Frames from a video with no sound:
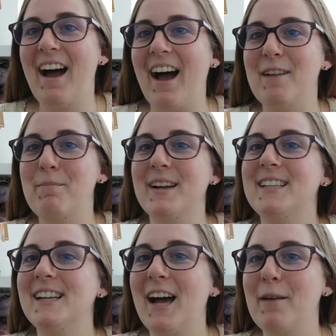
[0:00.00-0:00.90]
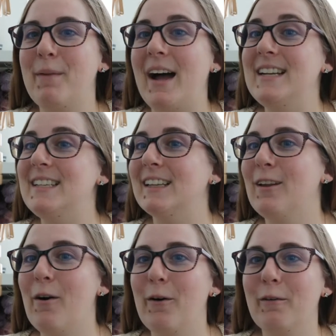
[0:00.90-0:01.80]
I picked it up, I did
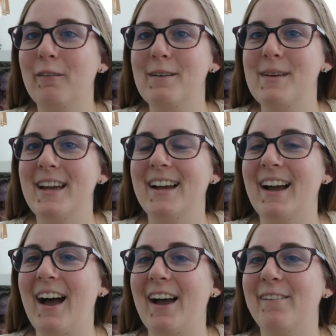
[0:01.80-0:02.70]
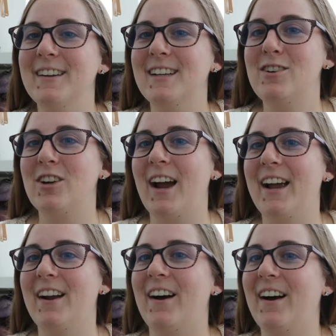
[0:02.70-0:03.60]
the whole ribbing, I went to try
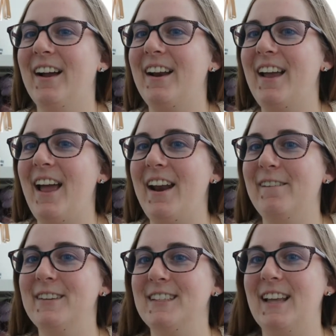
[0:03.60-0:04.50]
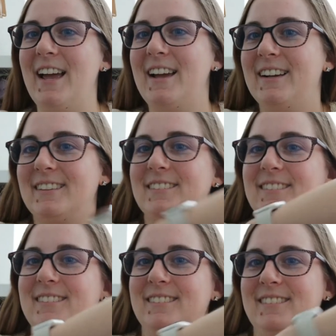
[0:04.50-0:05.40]
it on and it was like,
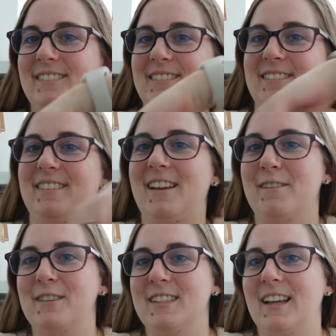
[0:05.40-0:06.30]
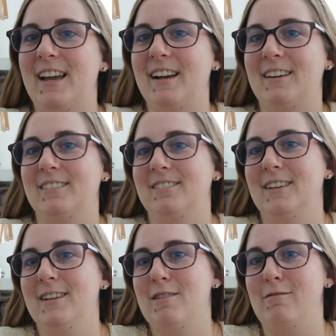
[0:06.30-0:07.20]
it was like,
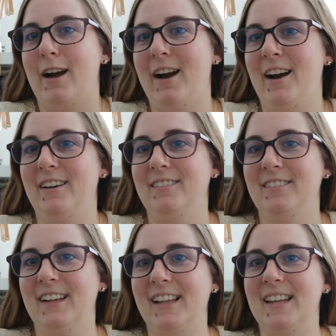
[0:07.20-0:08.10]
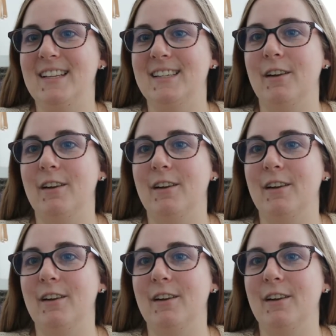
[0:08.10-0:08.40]
like this.